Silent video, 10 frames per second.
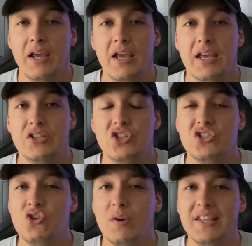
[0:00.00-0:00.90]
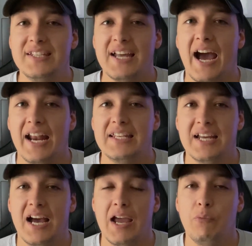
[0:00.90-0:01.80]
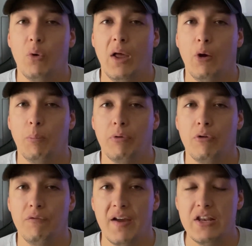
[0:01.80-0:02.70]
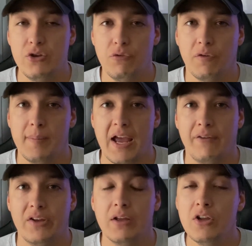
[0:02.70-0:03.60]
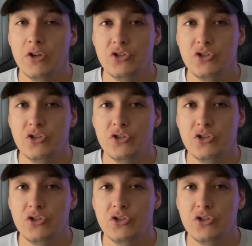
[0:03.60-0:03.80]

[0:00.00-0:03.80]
and just knowing these ahead of time will help prevent you from having